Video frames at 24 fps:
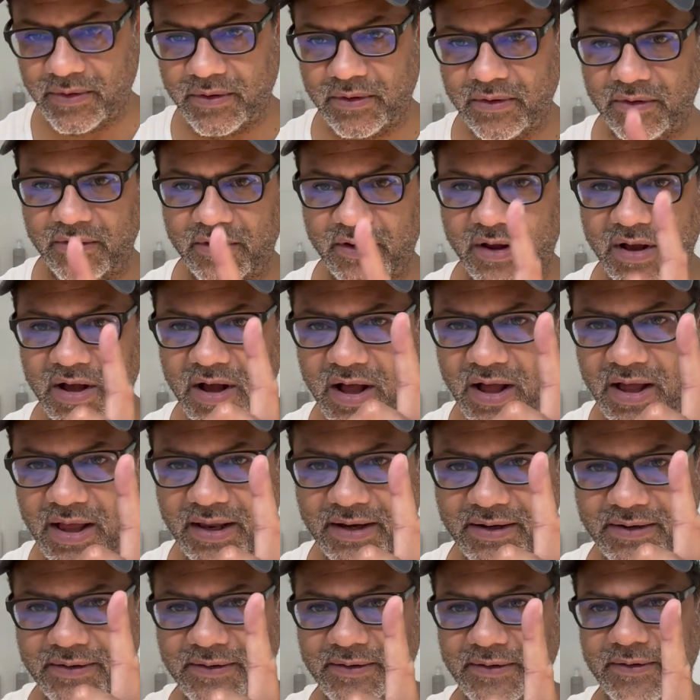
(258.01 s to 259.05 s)
the
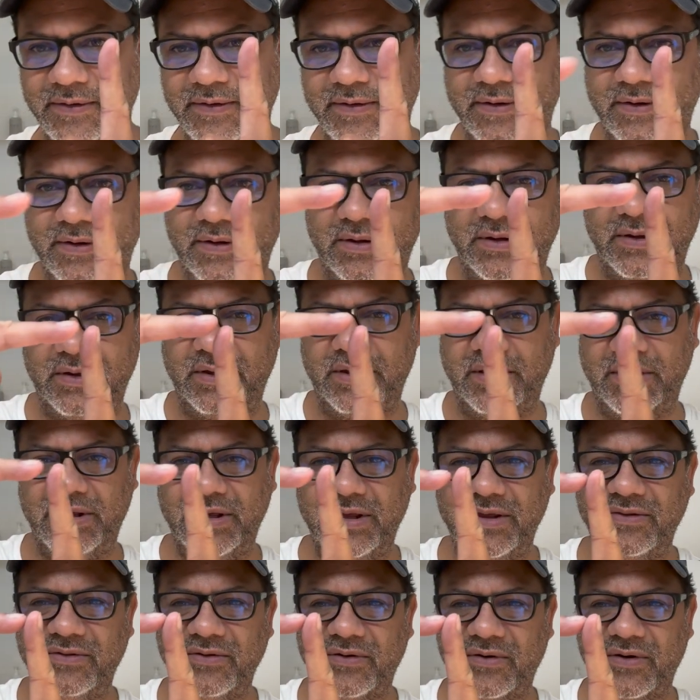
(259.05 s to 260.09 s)
cut,
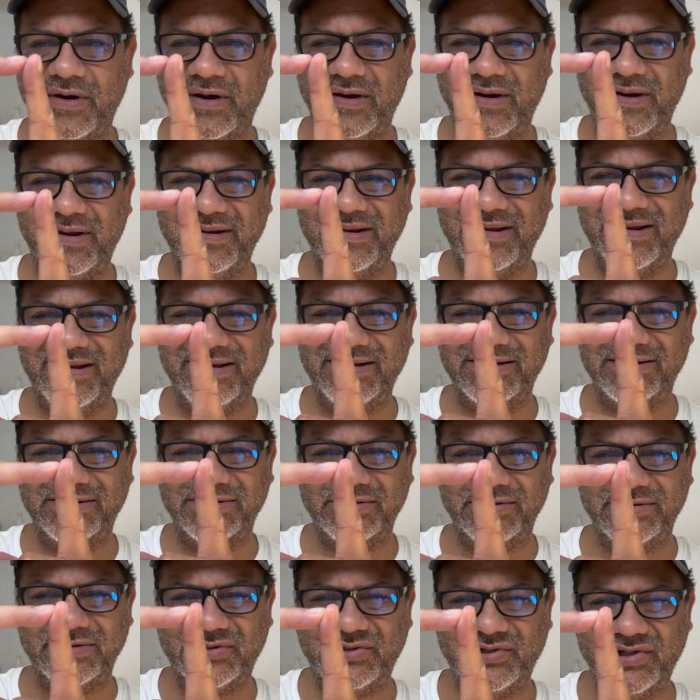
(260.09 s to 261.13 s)
either
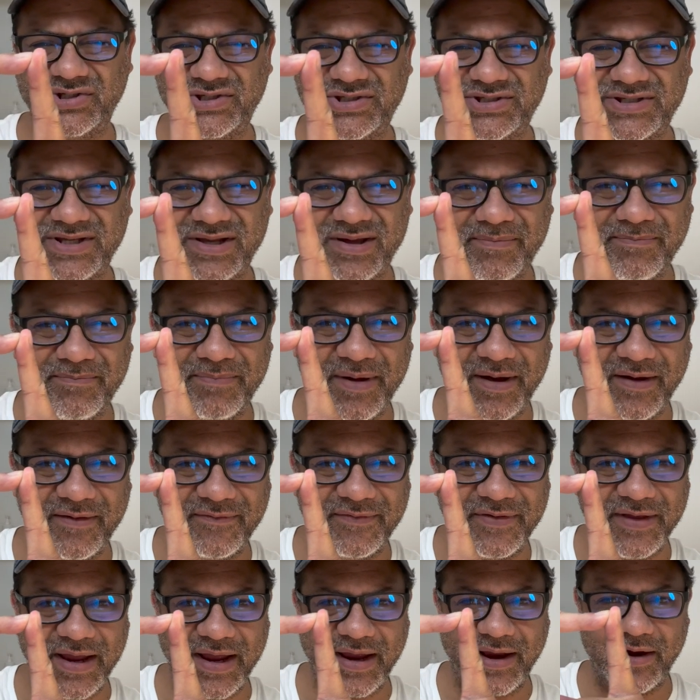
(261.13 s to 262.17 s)
just above
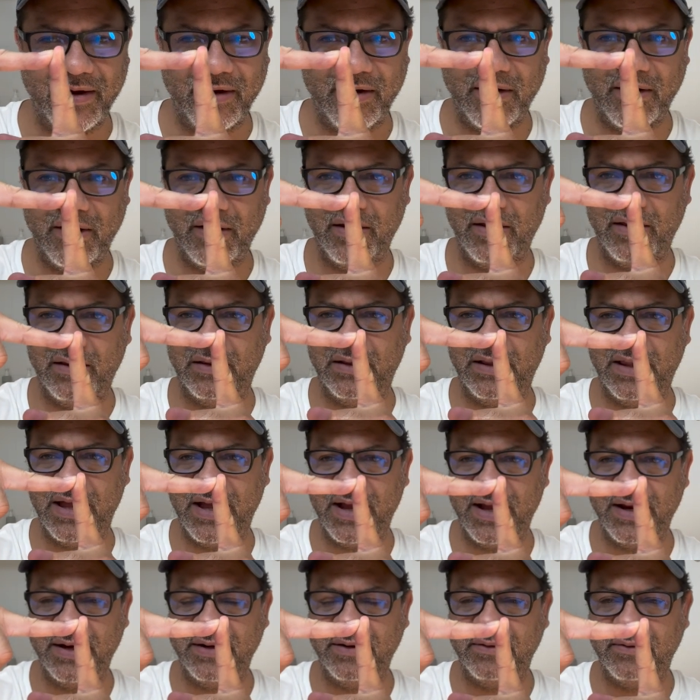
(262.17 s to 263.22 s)
the hair
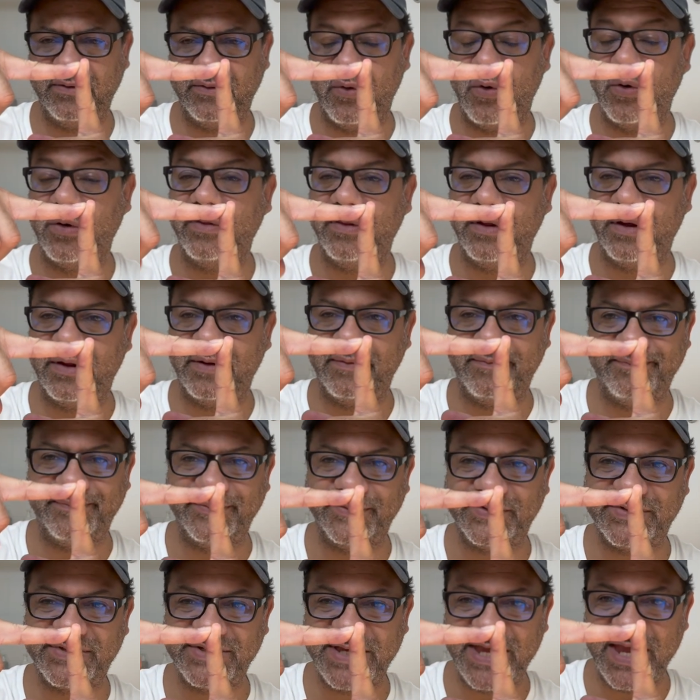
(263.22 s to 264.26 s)
line or the
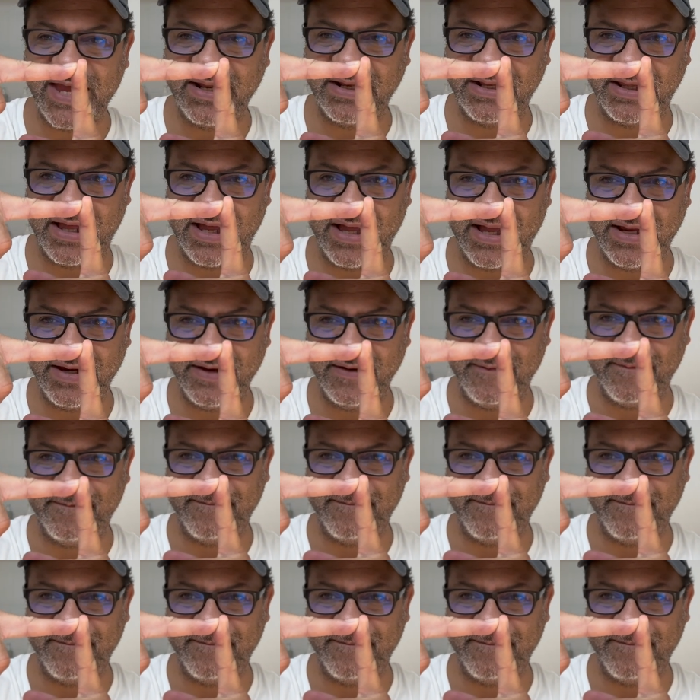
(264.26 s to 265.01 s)
skin line,